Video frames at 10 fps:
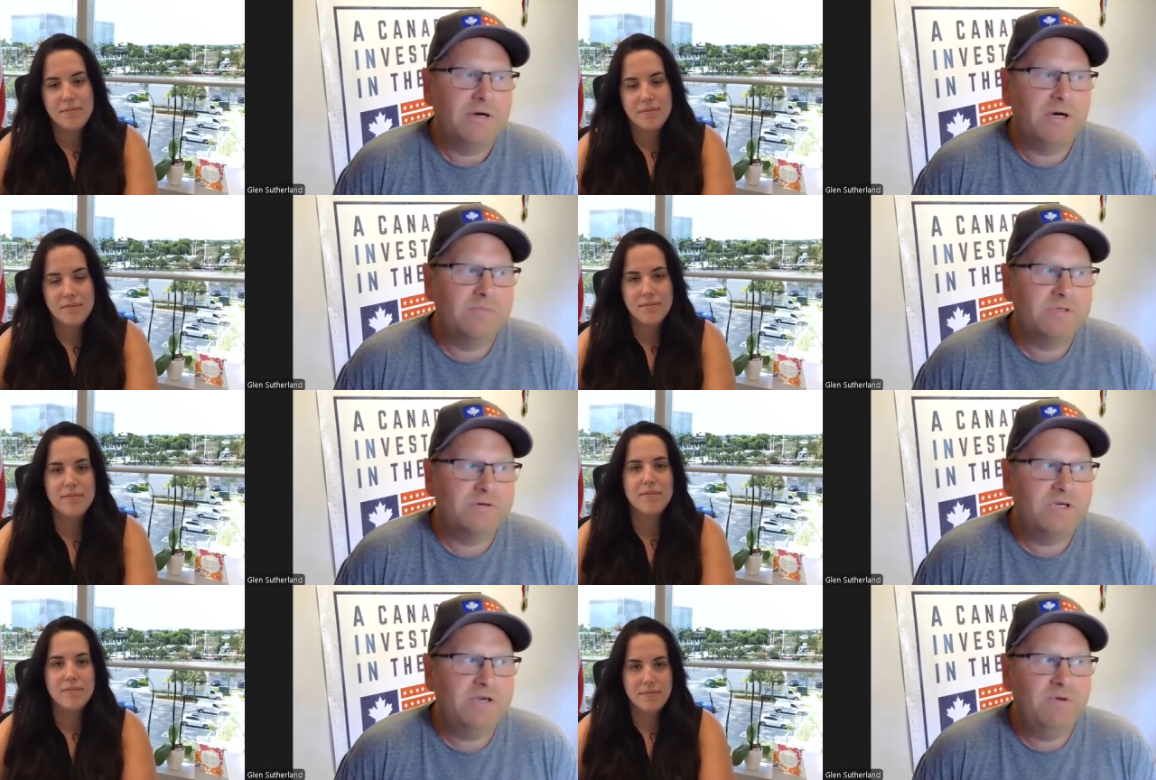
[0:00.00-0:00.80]
Speaker 1: Um,
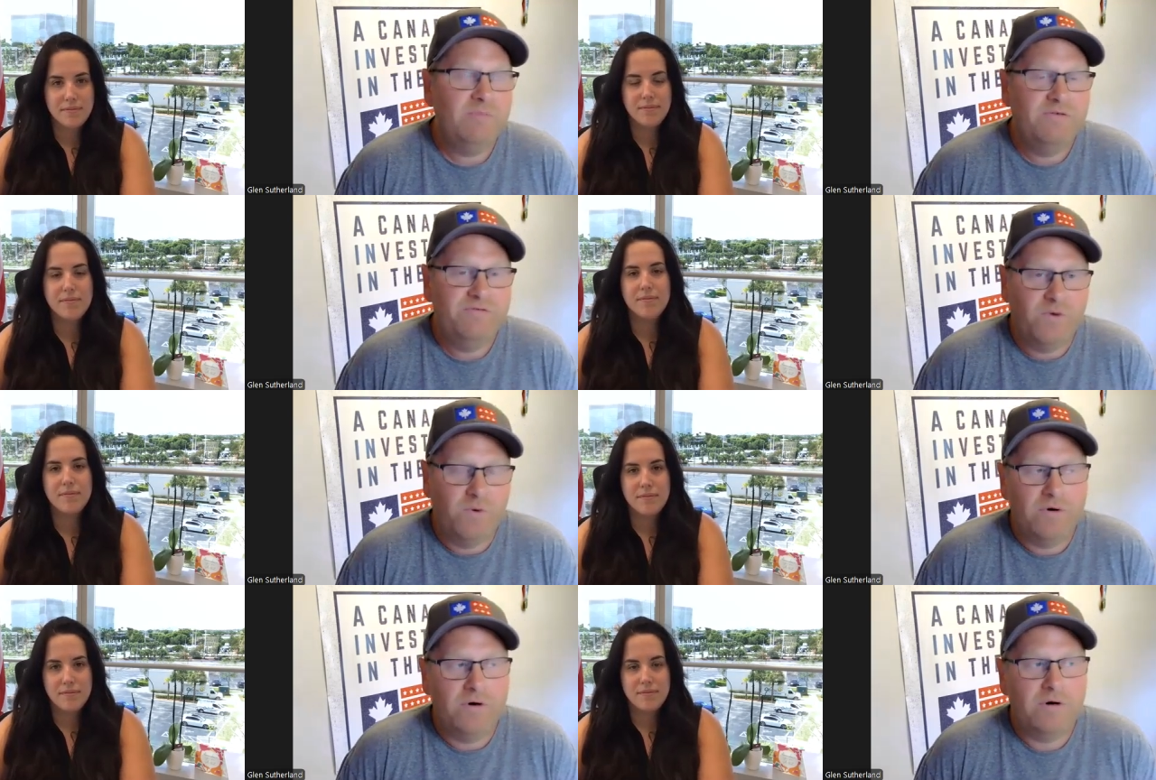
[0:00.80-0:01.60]
so even
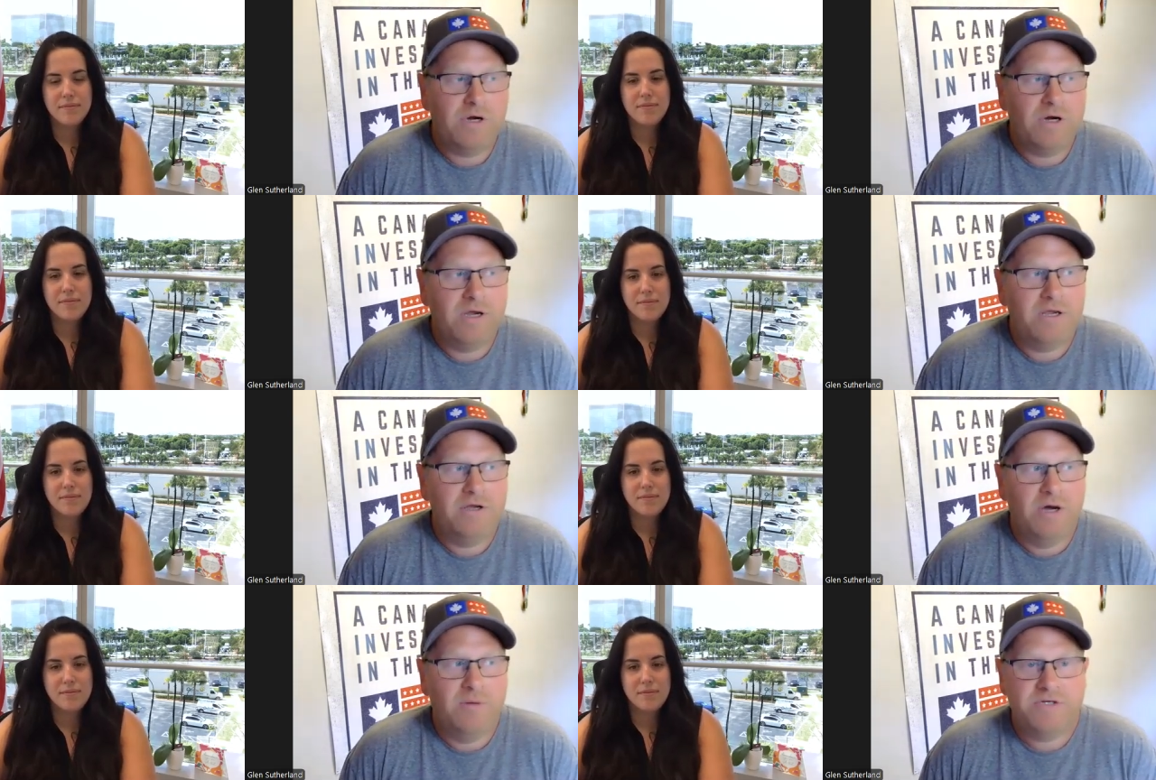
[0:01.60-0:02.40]
before I
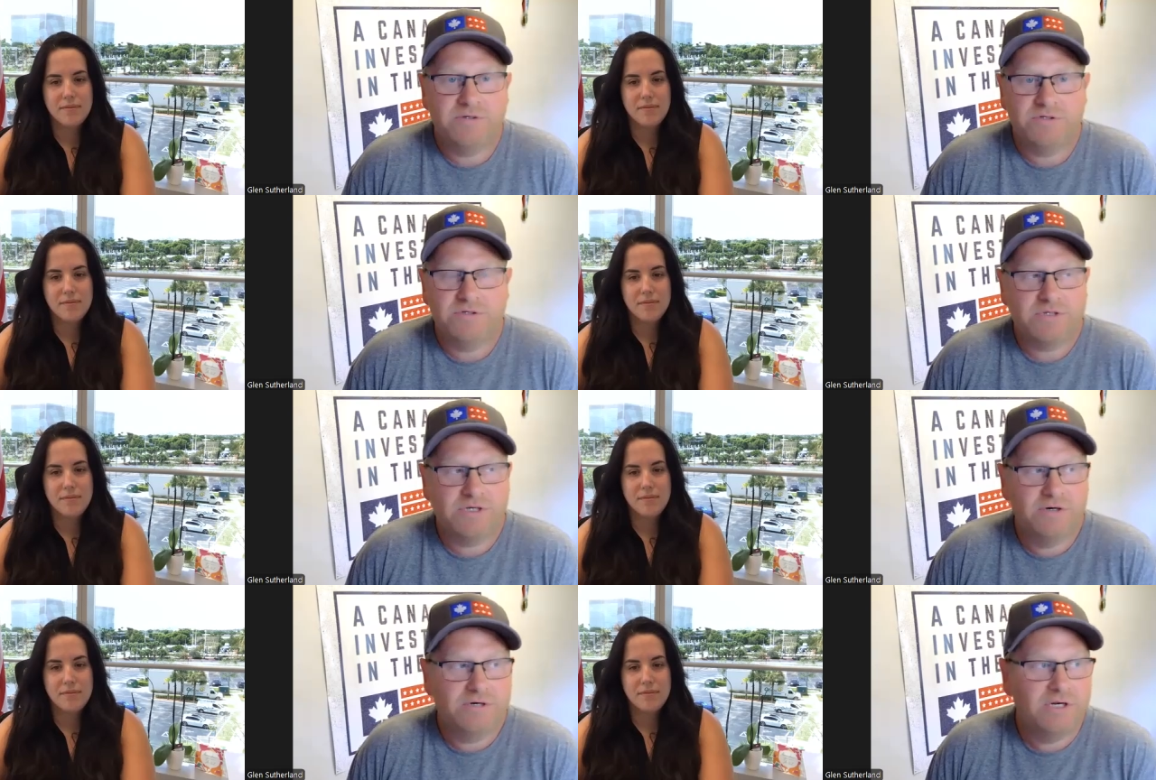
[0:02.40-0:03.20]
got my social
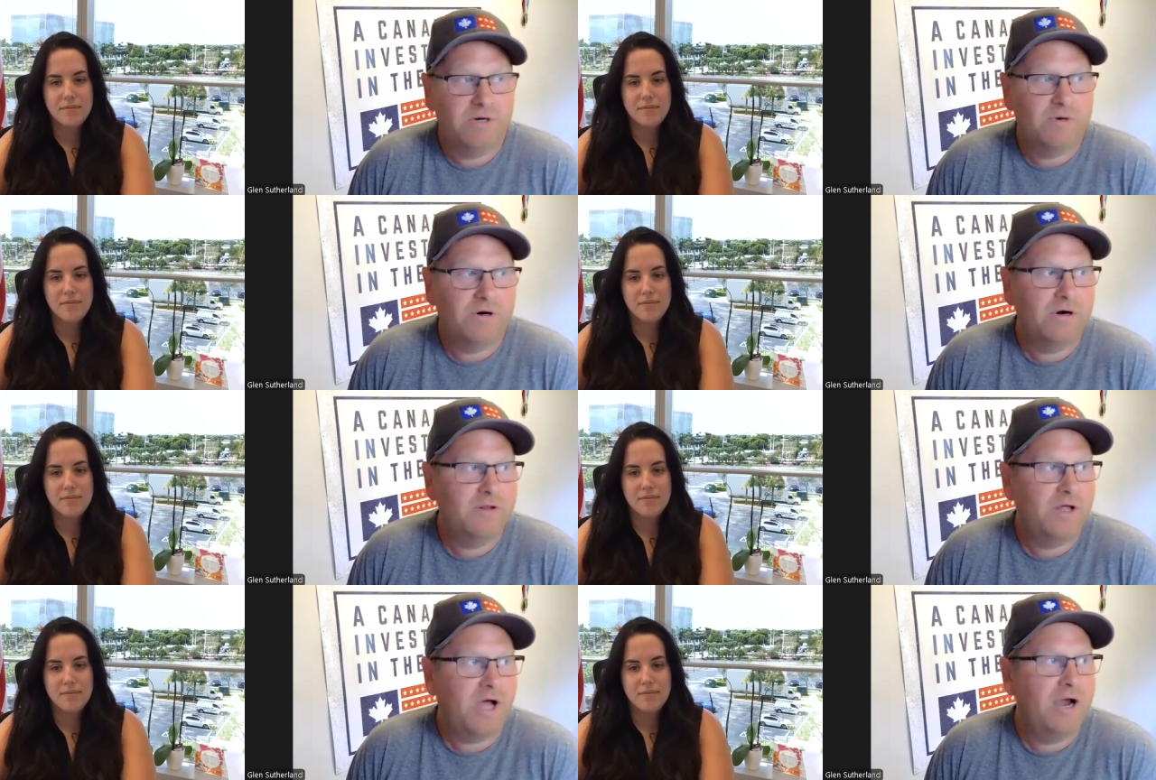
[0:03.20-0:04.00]
security
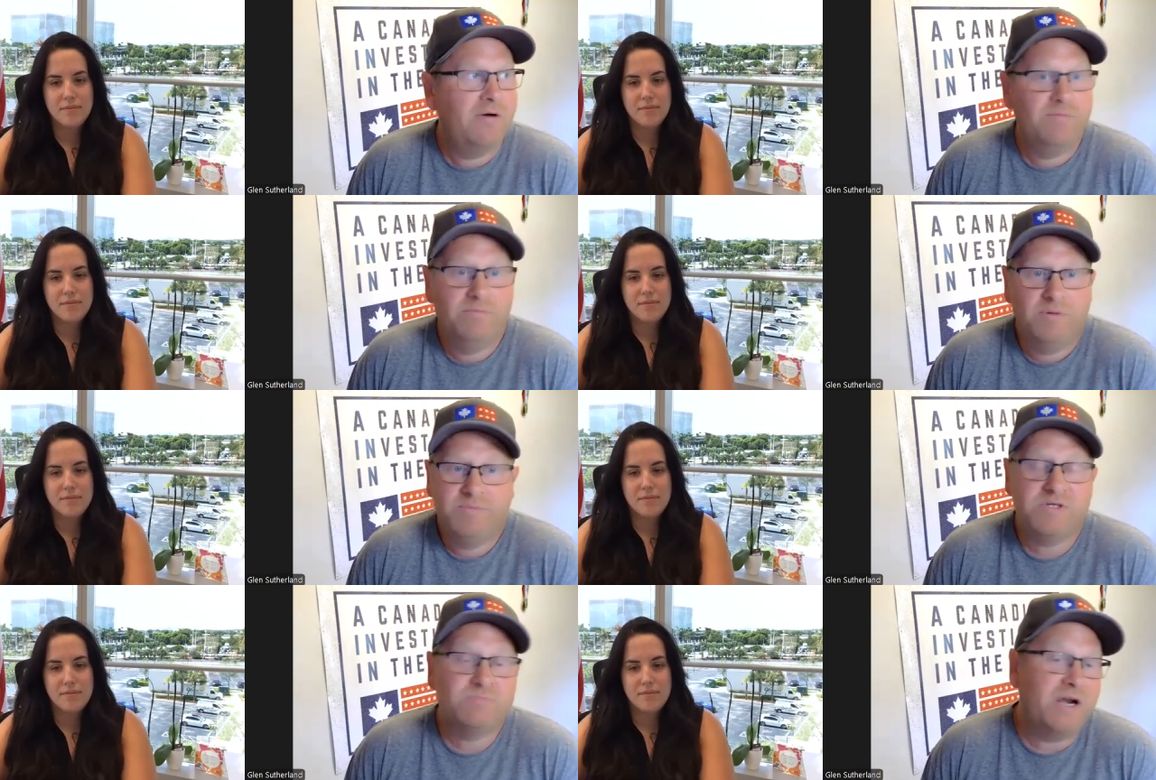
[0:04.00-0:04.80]
number, I
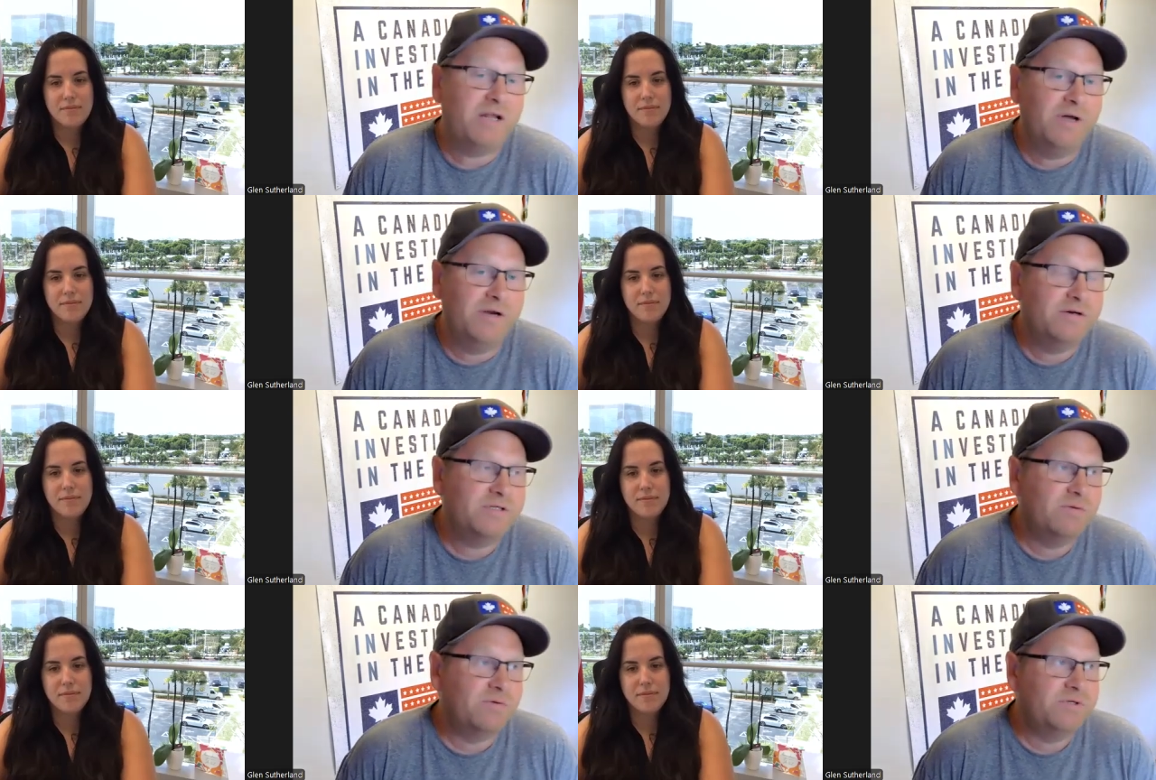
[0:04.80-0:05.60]
there's many lenders
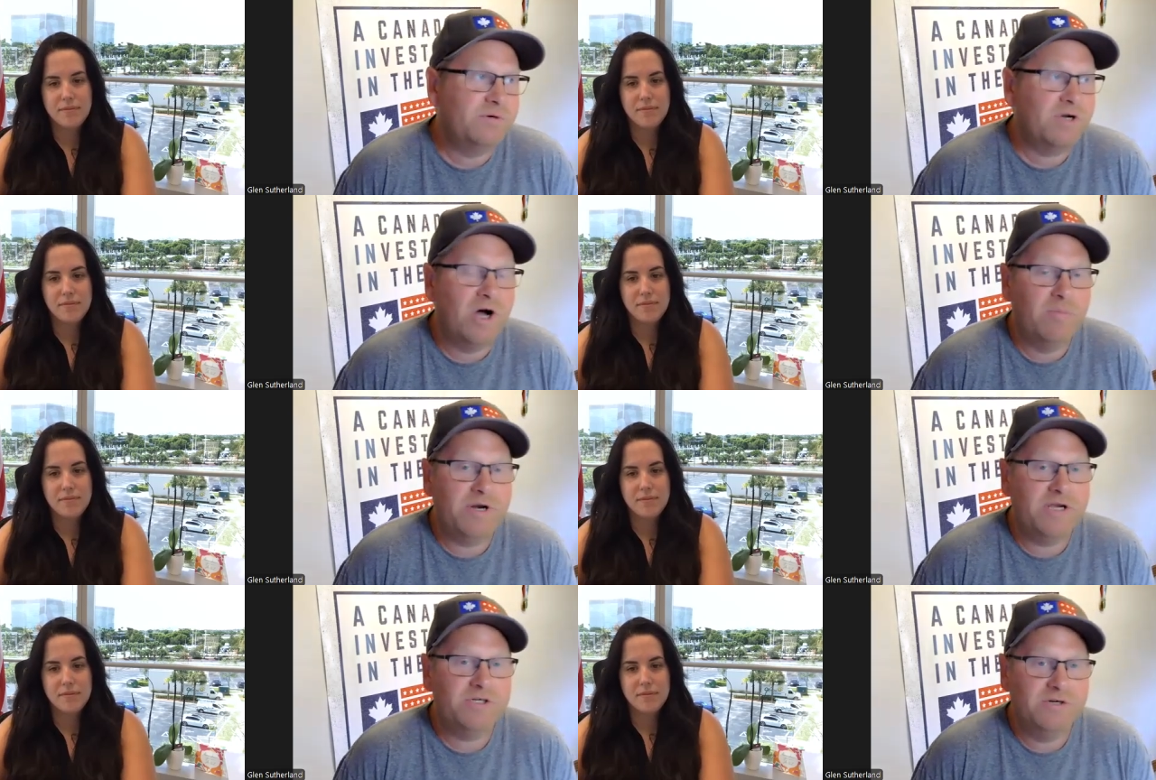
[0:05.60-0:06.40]
that will do a
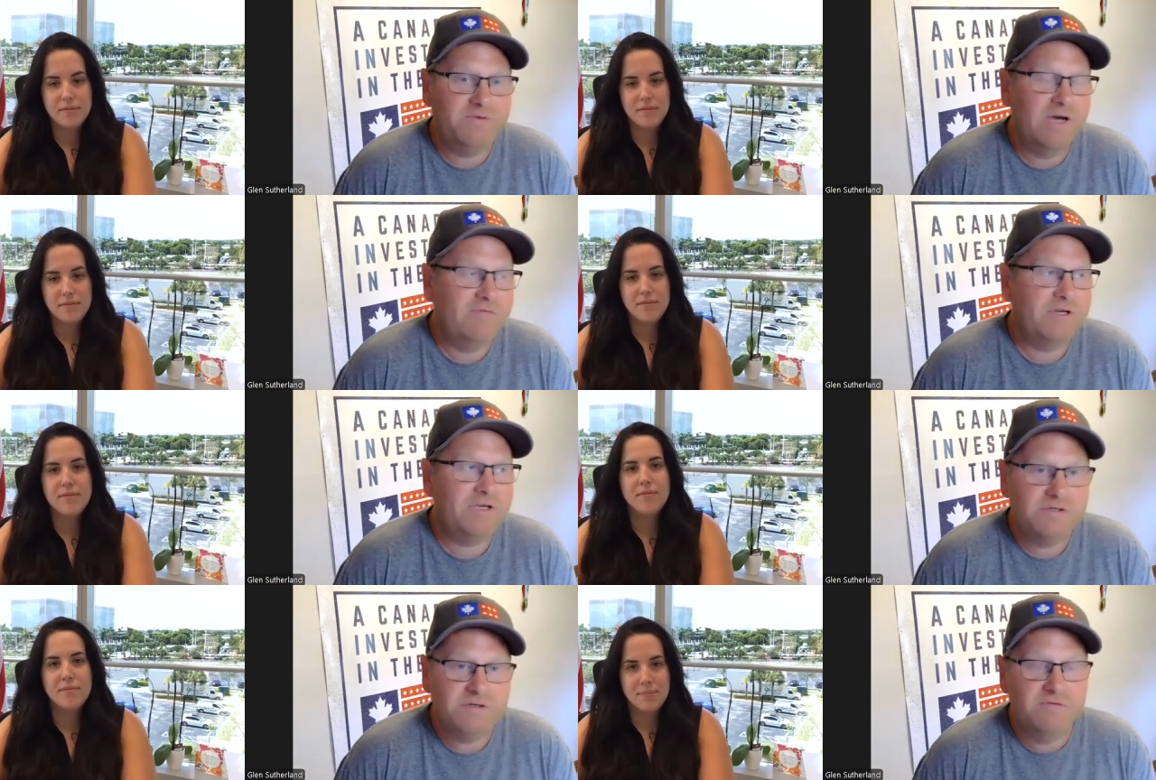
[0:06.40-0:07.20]
combination if you have an
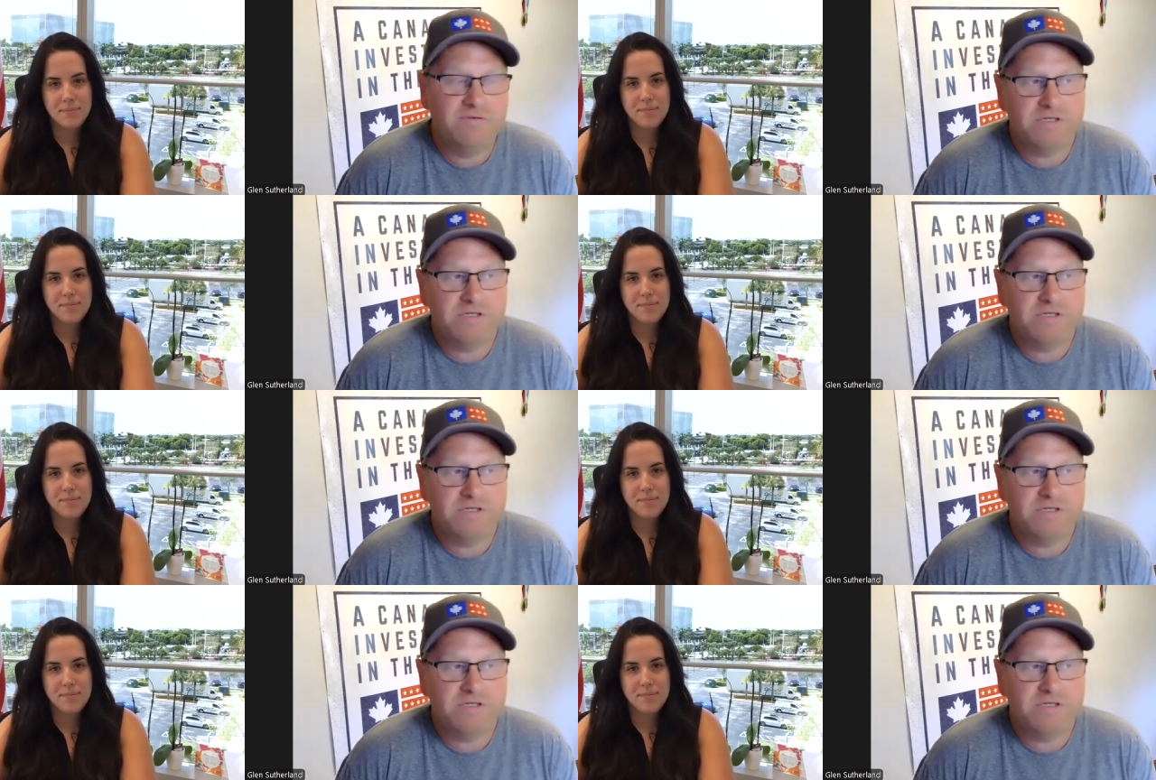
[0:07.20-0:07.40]
E2